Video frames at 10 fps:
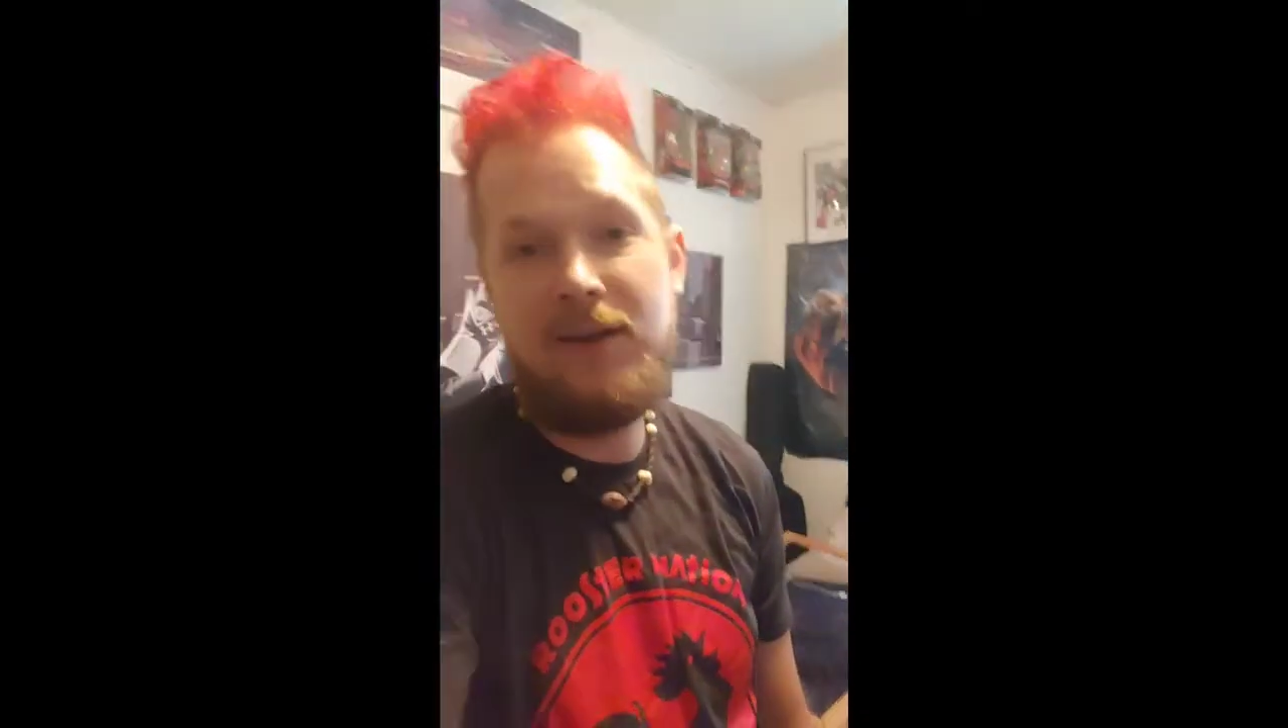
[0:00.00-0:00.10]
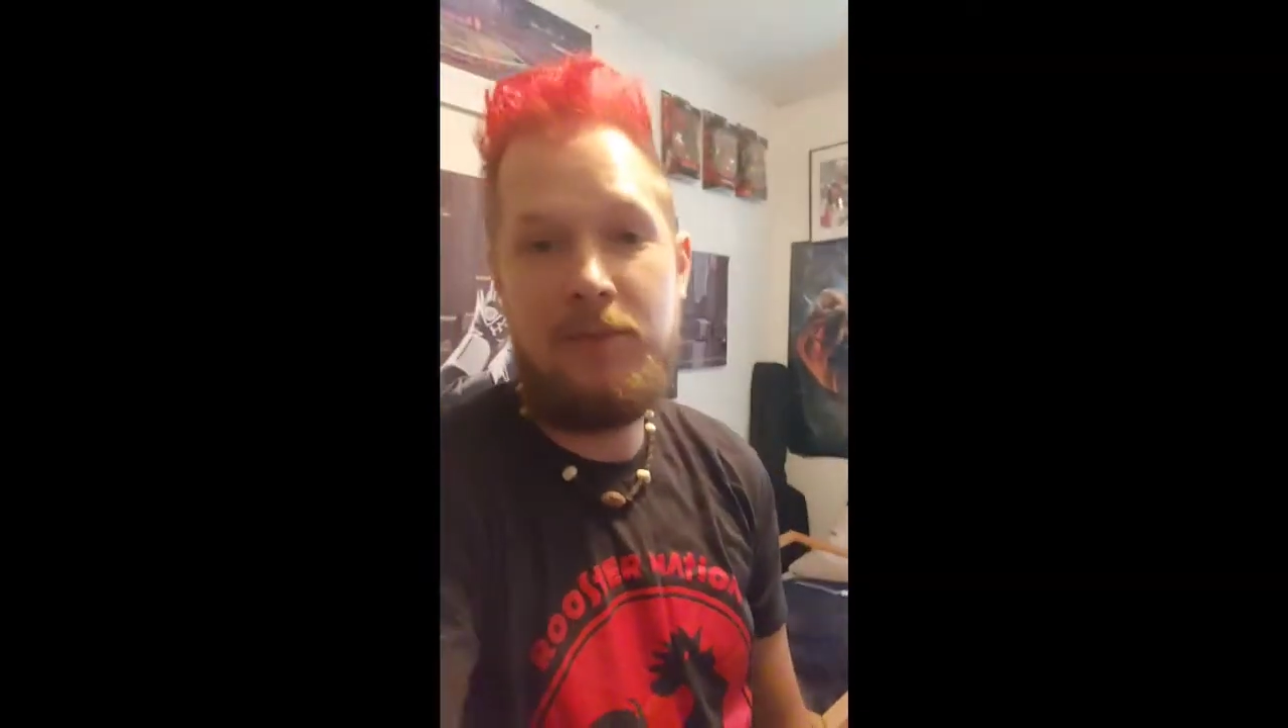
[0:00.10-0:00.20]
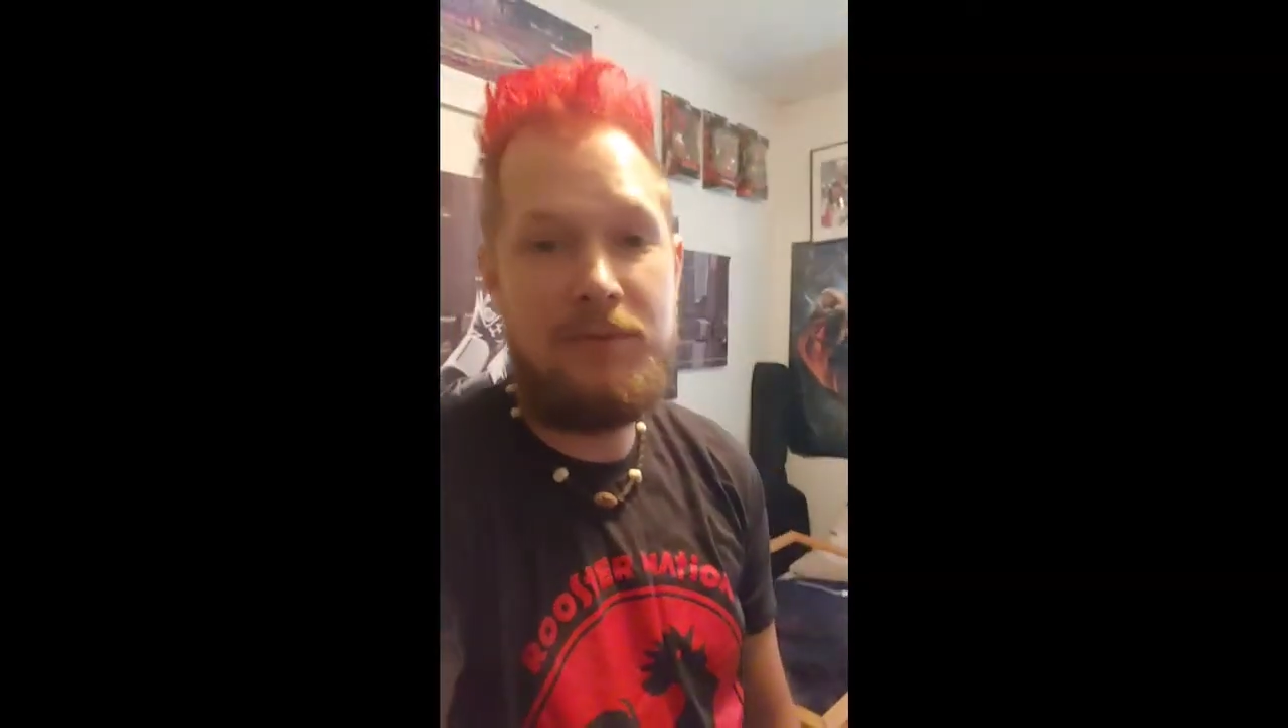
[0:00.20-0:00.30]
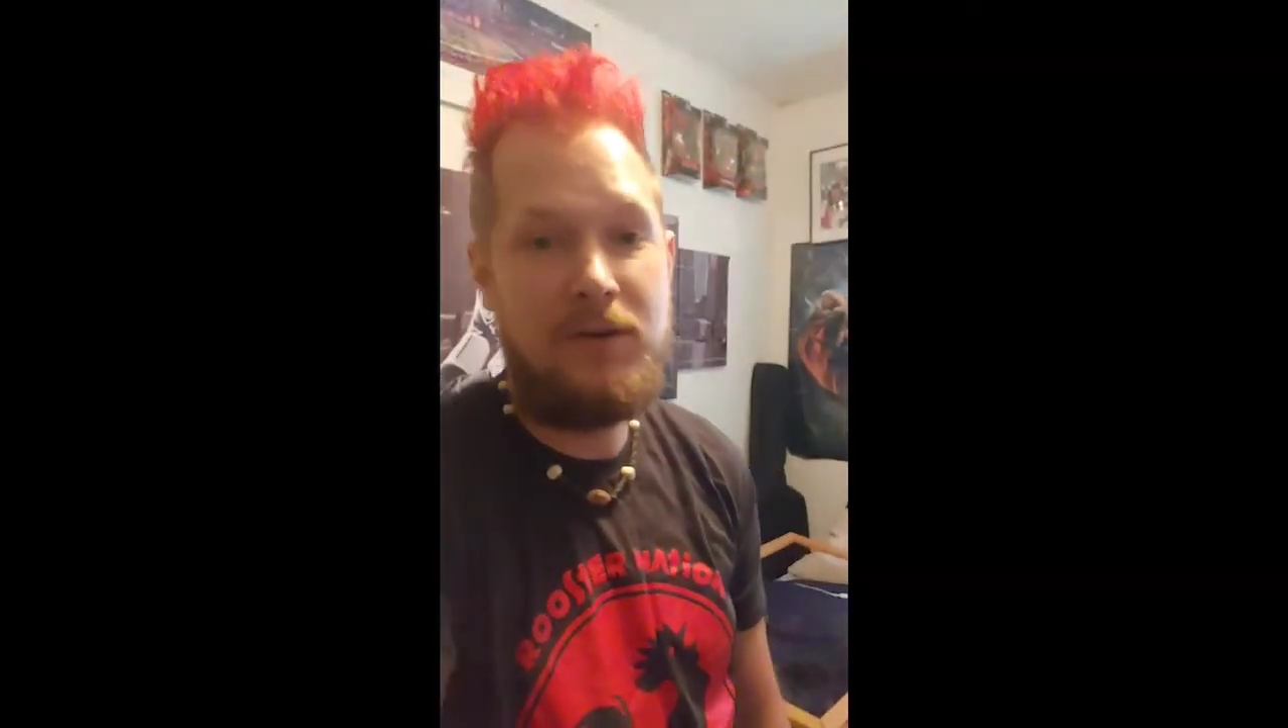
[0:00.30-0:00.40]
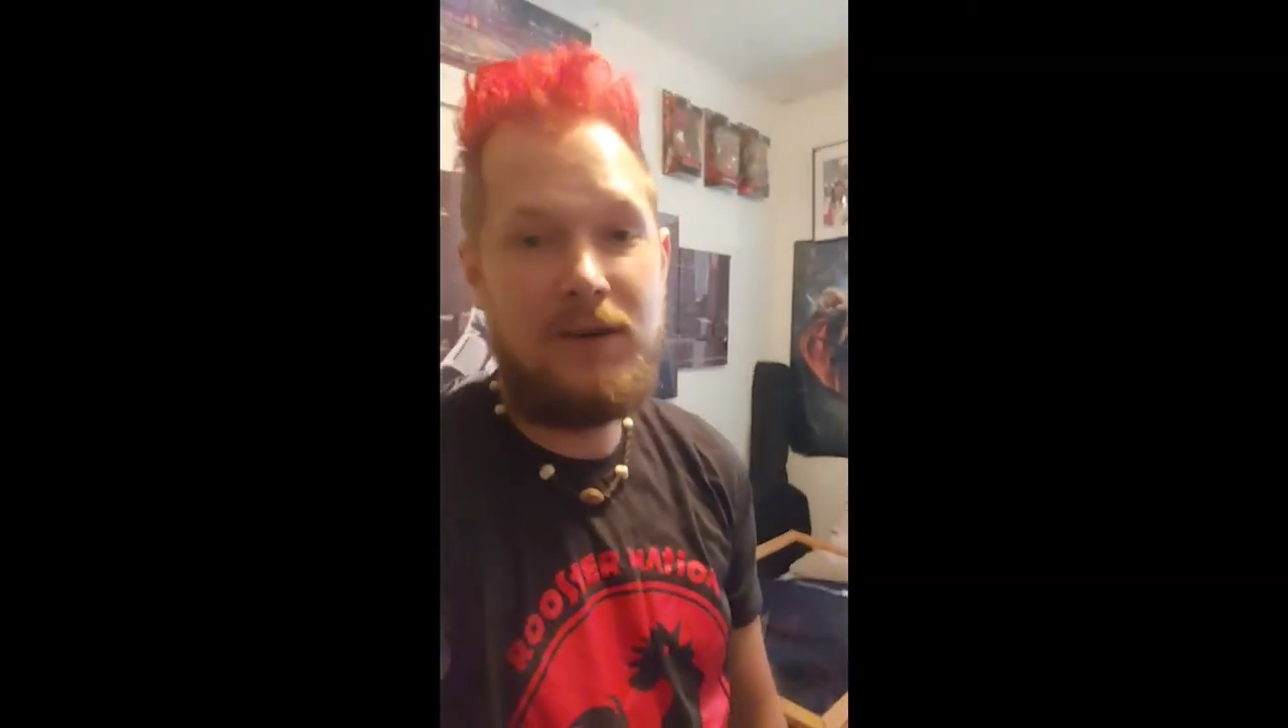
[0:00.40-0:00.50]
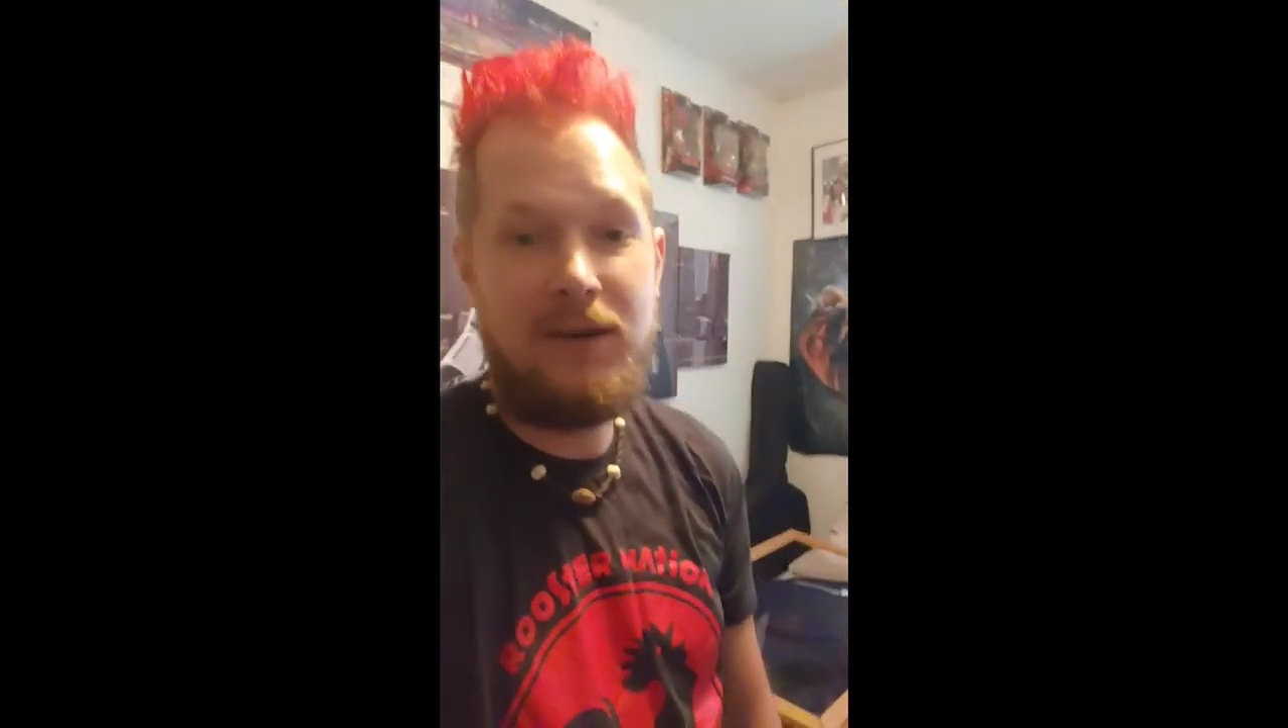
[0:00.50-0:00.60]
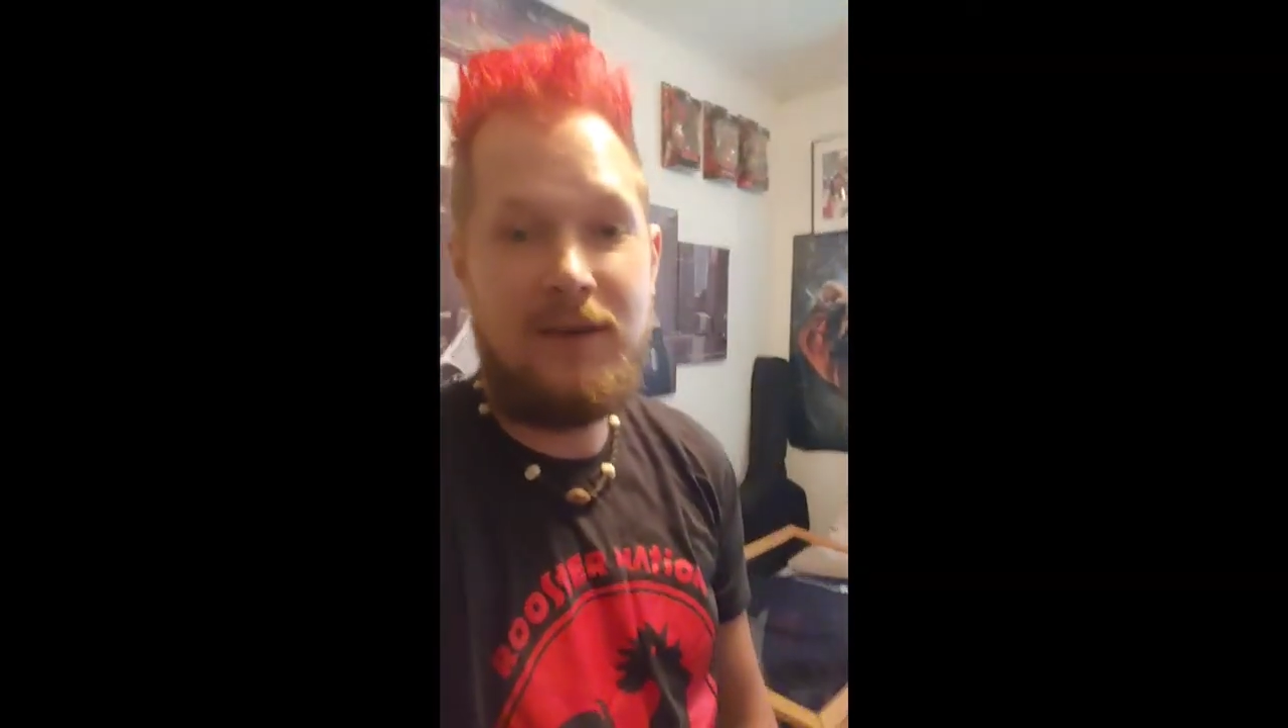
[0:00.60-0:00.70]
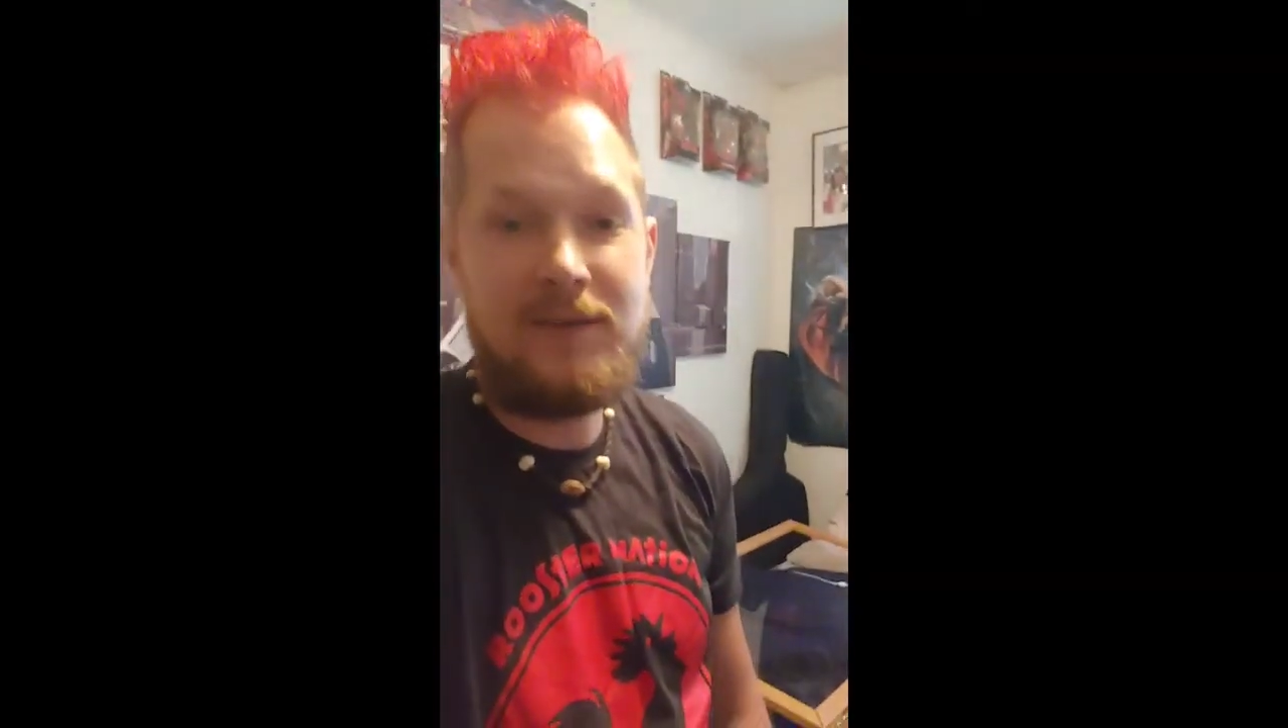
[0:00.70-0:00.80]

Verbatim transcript: help you to get a